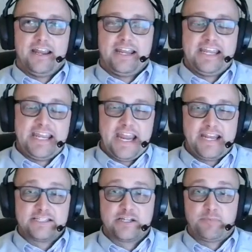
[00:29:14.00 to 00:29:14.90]
he
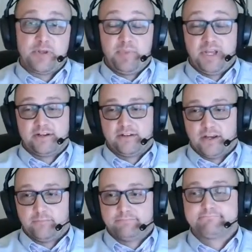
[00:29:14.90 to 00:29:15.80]
hates to be picked
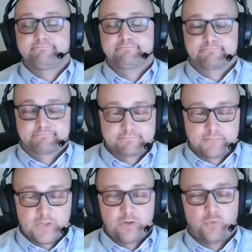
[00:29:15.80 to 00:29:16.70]
up,
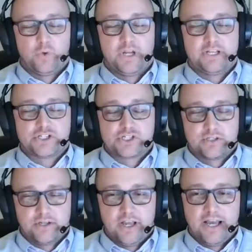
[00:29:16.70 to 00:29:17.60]
which
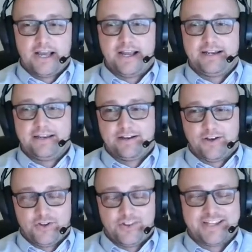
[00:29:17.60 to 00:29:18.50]
I did
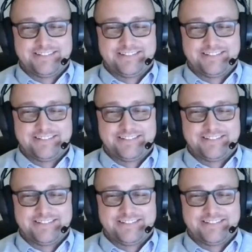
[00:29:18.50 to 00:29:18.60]
all the